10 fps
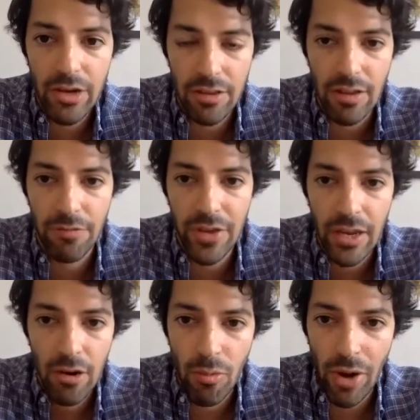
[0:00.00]
Because I think
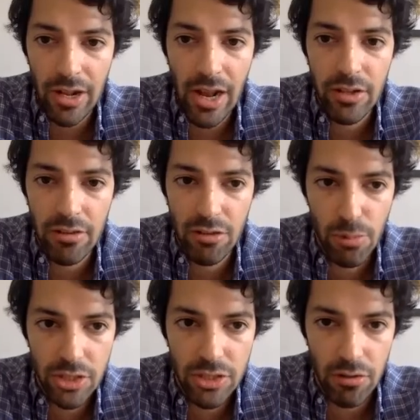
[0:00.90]
right now there's
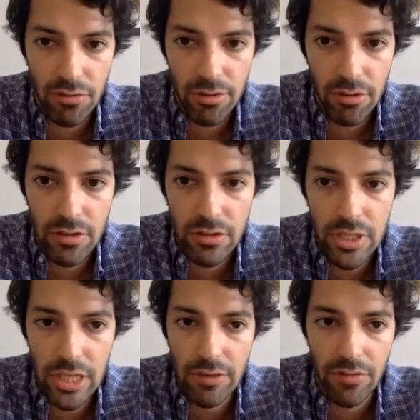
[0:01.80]
so much
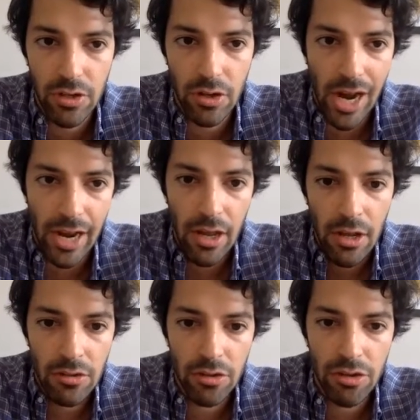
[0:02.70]
uncertainty even on like
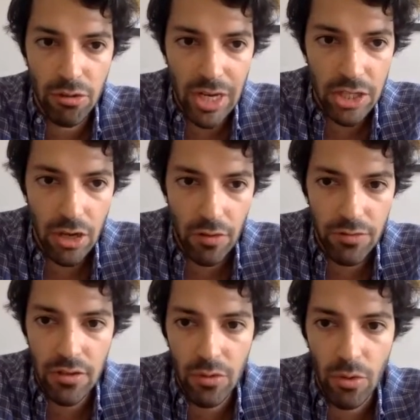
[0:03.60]
the duration of
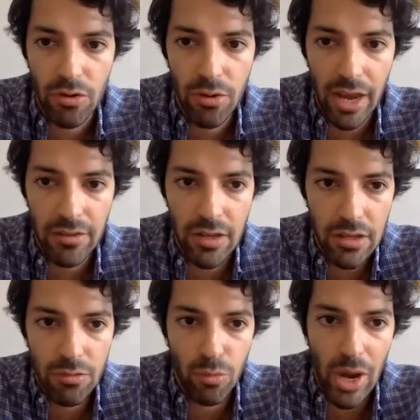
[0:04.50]
this whole
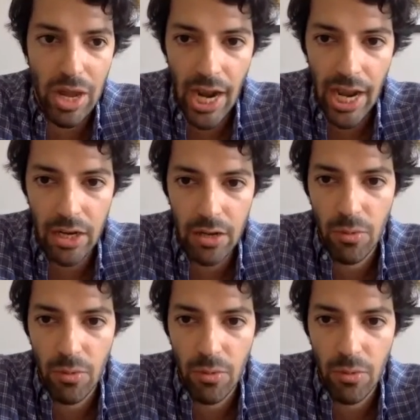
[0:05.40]
crisis, when like